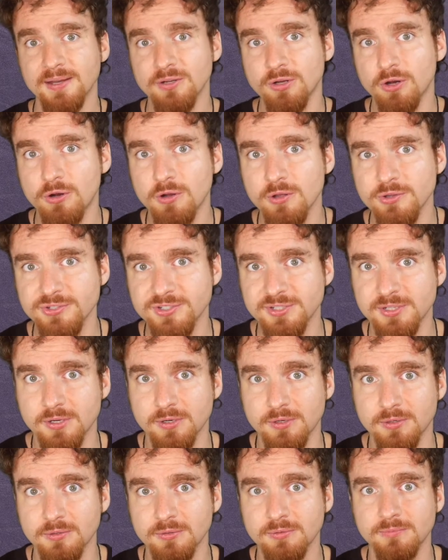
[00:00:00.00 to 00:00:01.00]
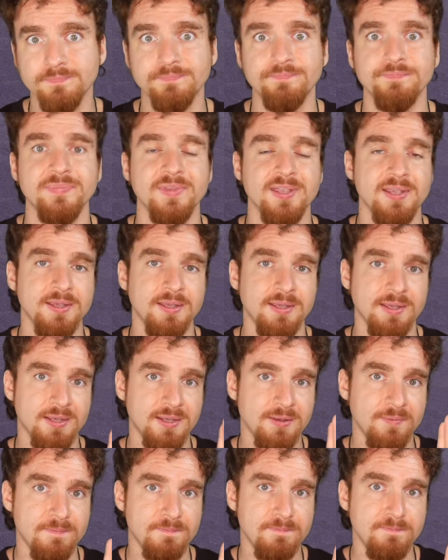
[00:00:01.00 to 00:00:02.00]
And also,
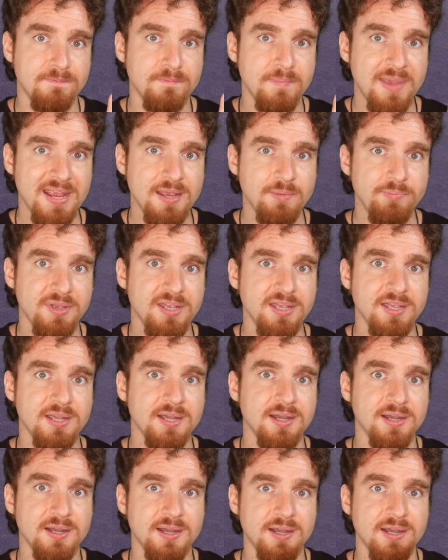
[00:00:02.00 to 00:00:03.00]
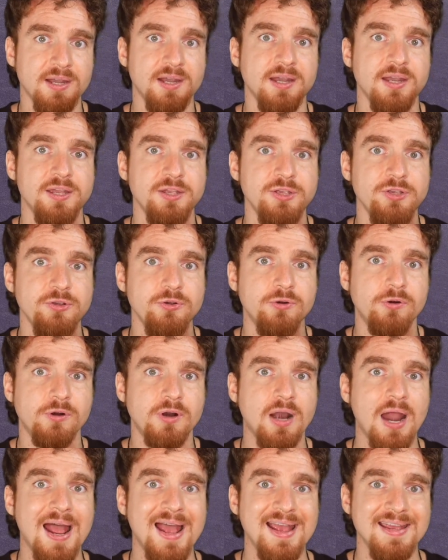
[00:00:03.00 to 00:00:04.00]
maybe
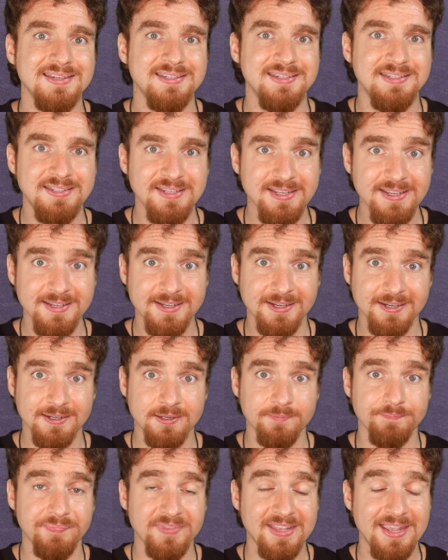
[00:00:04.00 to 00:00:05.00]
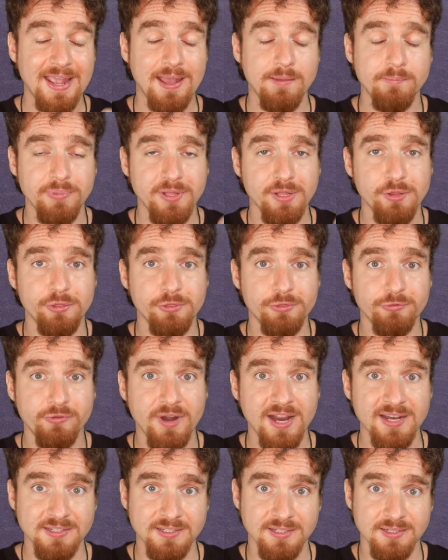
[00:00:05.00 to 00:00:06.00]
your idea can be
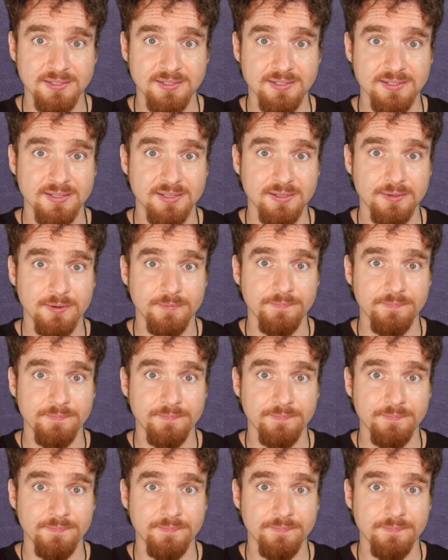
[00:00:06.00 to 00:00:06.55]
threatened.